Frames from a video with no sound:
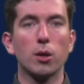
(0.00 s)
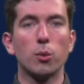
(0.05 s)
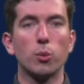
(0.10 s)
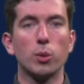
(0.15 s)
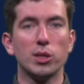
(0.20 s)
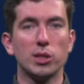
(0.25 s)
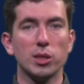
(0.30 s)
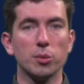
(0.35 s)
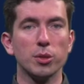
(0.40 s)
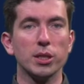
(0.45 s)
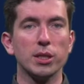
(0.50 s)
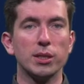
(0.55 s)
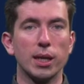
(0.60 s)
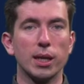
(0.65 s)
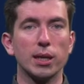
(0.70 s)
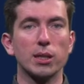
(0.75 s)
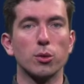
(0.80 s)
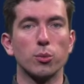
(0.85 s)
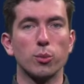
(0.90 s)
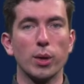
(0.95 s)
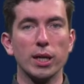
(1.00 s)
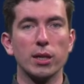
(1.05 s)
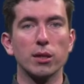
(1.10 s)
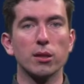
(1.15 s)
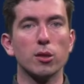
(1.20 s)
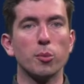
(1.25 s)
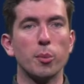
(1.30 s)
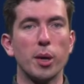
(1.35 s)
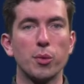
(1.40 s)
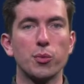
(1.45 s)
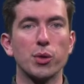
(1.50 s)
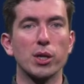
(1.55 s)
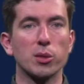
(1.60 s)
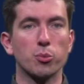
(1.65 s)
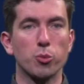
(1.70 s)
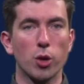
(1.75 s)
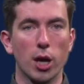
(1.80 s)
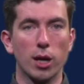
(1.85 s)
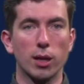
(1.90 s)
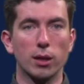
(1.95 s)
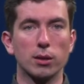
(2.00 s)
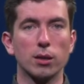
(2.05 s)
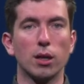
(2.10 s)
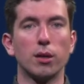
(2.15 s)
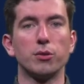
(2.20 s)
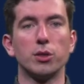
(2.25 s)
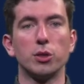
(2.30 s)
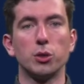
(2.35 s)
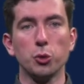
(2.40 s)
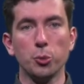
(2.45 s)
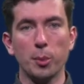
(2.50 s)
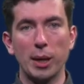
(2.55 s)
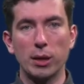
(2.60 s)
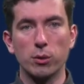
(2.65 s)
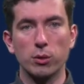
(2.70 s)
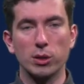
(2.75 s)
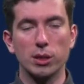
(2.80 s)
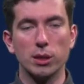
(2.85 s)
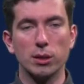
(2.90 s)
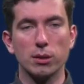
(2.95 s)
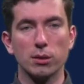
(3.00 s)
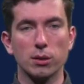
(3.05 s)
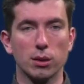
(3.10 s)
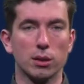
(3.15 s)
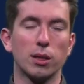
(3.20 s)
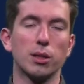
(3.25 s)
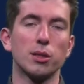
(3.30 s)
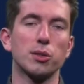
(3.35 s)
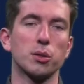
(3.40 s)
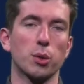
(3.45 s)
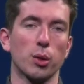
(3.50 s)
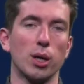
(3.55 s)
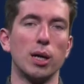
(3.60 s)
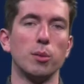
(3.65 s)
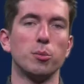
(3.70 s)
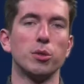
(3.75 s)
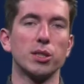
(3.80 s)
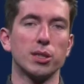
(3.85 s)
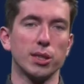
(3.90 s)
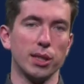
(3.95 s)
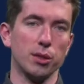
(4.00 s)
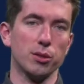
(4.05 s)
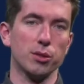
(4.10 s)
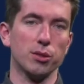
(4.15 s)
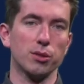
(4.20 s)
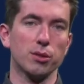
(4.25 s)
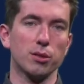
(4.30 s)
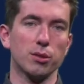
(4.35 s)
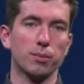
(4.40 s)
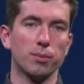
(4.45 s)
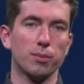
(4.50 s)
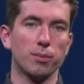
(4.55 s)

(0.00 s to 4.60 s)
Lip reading: We simply take the regular matrix product of the two matrices that describe the stages.